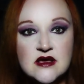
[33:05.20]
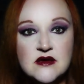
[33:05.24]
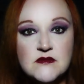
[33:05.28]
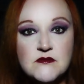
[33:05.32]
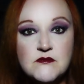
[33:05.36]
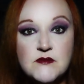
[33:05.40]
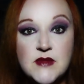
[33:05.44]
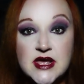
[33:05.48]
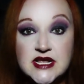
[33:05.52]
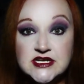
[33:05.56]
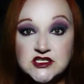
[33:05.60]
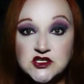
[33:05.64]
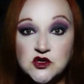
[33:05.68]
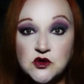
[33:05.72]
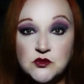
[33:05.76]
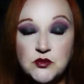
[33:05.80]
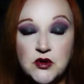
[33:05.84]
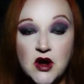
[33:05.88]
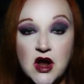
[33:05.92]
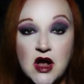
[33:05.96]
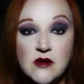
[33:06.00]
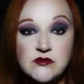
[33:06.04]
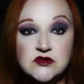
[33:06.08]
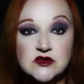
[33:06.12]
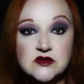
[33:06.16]
mental
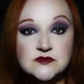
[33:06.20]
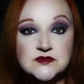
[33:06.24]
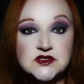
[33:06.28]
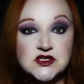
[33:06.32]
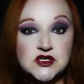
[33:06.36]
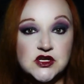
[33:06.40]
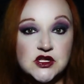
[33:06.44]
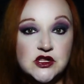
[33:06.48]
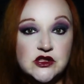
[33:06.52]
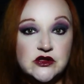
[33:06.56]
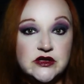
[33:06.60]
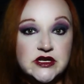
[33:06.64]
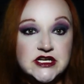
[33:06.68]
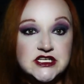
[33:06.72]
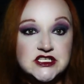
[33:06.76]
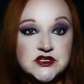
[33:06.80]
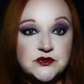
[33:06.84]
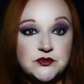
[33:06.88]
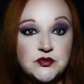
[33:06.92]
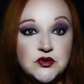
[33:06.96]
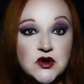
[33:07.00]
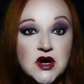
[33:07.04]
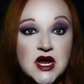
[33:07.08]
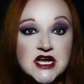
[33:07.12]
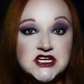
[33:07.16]
problems, including
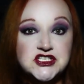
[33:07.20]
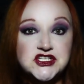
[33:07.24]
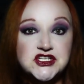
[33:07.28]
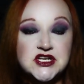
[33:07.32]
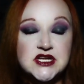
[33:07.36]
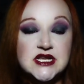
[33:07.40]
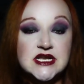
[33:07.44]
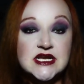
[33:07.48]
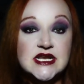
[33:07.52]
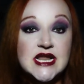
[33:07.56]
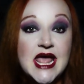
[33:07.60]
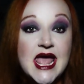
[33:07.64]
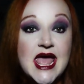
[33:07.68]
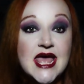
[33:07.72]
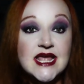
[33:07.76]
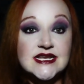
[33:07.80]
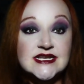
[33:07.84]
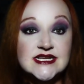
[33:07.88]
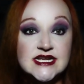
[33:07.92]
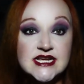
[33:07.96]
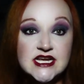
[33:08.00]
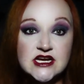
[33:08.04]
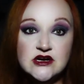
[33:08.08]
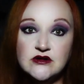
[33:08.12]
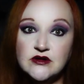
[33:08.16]
depression
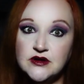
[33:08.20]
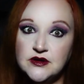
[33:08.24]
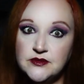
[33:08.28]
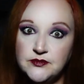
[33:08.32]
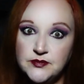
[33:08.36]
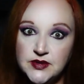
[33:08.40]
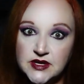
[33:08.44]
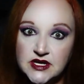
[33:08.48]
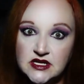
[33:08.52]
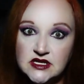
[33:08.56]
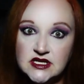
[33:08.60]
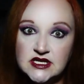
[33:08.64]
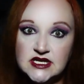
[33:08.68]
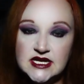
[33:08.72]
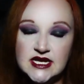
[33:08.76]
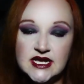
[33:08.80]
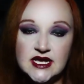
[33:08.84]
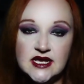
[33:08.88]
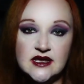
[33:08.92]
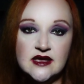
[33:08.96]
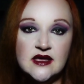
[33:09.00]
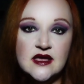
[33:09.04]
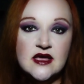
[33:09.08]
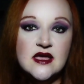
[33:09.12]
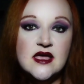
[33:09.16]
and
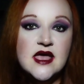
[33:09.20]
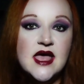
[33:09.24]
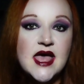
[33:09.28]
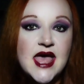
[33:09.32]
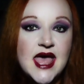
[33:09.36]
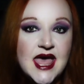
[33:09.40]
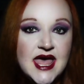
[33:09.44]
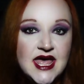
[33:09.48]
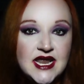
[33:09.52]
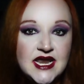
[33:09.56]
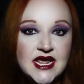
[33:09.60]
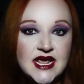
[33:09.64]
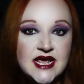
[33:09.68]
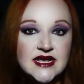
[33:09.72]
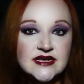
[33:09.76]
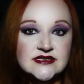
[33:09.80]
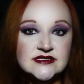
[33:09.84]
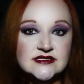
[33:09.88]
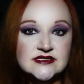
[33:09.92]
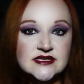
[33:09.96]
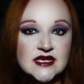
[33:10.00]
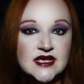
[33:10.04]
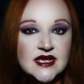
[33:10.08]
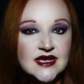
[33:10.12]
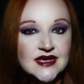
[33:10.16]
irritability,
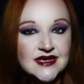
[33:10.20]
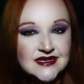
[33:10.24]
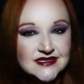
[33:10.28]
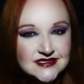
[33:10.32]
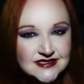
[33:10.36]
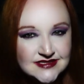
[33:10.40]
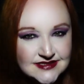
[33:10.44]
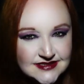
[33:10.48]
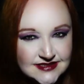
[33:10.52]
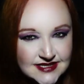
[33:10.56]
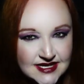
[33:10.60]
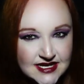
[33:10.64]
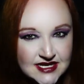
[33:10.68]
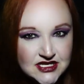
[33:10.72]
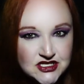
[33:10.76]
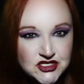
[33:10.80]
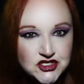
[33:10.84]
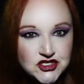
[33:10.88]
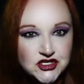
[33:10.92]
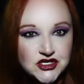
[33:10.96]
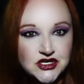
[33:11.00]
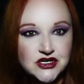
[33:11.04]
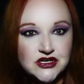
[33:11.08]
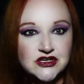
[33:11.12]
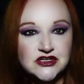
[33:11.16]
headaches,
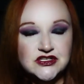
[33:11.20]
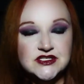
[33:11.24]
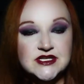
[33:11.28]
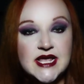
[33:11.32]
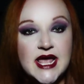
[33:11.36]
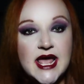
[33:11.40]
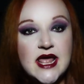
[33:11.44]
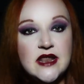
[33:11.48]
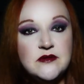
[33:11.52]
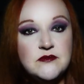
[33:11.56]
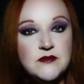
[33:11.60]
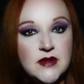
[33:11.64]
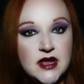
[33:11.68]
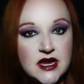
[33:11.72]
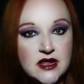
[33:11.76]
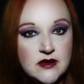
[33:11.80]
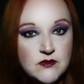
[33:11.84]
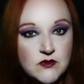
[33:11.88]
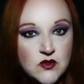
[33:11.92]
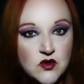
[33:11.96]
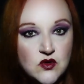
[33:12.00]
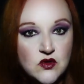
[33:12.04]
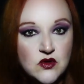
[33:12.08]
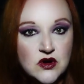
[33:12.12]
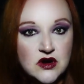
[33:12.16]
seizures, and many
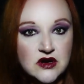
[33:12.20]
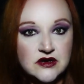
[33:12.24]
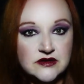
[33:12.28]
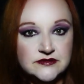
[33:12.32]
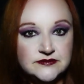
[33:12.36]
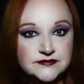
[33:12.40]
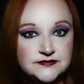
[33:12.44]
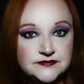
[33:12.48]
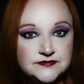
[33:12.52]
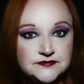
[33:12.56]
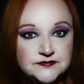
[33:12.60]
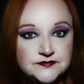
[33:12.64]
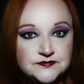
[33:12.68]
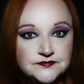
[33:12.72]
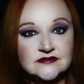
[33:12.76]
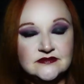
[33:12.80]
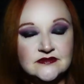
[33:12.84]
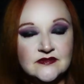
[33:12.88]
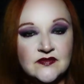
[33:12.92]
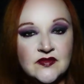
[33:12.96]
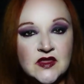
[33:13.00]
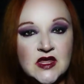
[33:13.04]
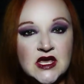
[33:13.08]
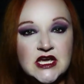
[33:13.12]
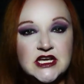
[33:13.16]
more.
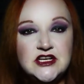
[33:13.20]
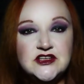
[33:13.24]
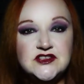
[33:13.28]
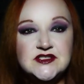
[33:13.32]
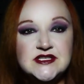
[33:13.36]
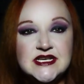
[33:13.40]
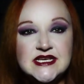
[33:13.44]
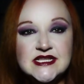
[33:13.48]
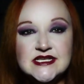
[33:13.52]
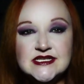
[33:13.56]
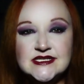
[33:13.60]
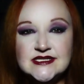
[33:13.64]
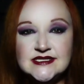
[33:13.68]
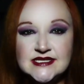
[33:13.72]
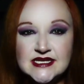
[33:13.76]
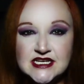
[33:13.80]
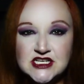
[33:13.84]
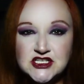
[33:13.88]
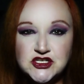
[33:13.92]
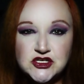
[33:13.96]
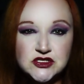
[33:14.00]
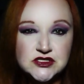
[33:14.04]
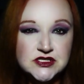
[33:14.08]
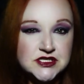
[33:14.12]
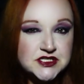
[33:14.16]
You see, the
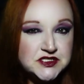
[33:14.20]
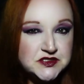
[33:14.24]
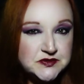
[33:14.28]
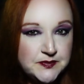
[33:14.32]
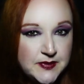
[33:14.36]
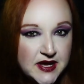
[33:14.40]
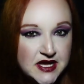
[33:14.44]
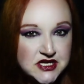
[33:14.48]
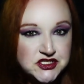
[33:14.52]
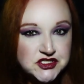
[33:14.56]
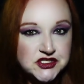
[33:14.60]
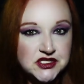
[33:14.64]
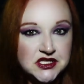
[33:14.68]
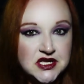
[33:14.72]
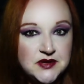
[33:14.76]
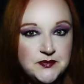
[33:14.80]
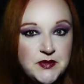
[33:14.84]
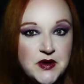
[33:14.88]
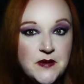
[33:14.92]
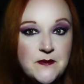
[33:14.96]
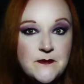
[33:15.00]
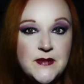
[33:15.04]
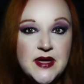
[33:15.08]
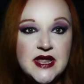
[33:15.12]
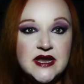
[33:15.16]
seizures especially,
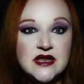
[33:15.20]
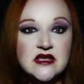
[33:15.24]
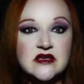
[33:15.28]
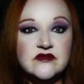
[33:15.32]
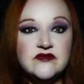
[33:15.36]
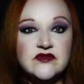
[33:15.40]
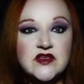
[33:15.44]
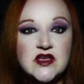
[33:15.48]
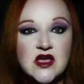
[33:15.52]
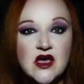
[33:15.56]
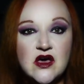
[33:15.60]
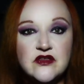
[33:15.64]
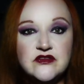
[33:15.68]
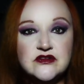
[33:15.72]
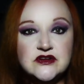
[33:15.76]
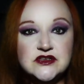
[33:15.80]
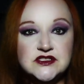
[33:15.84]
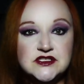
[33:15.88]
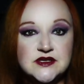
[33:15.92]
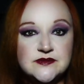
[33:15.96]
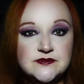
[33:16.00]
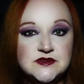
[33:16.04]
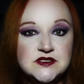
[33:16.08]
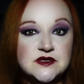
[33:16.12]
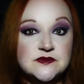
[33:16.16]
but many of the other
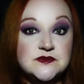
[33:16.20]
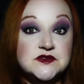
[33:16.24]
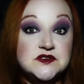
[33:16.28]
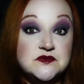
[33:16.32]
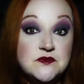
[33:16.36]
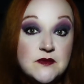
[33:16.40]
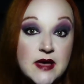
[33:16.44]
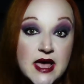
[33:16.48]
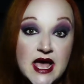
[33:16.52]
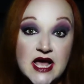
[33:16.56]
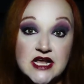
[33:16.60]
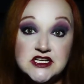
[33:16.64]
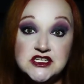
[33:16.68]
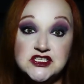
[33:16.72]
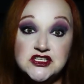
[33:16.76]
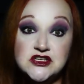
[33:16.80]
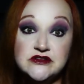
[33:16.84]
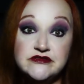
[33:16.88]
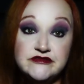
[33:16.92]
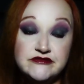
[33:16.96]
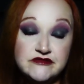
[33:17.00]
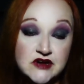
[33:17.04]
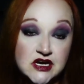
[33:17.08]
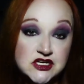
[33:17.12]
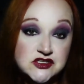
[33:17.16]
symptoms match
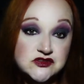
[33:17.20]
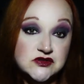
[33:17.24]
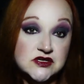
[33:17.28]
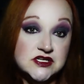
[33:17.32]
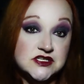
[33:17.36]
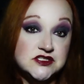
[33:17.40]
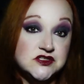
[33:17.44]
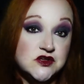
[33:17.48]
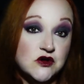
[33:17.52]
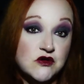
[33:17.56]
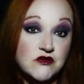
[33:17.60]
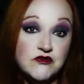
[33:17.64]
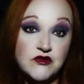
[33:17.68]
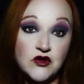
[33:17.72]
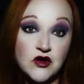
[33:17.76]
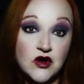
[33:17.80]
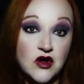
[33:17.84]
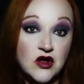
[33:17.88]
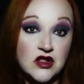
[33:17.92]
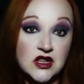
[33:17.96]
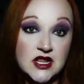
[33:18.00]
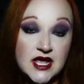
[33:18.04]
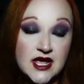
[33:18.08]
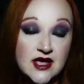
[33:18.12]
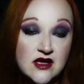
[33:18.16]
Frederick's
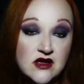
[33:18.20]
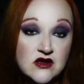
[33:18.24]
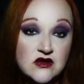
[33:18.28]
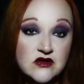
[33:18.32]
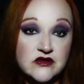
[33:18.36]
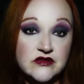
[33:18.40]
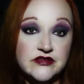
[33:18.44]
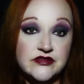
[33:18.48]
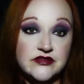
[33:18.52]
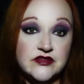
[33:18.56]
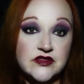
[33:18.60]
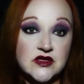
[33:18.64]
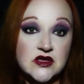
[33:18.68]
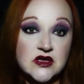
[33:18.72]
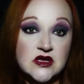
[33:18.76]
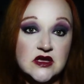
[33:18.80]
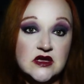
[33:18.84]
overall health.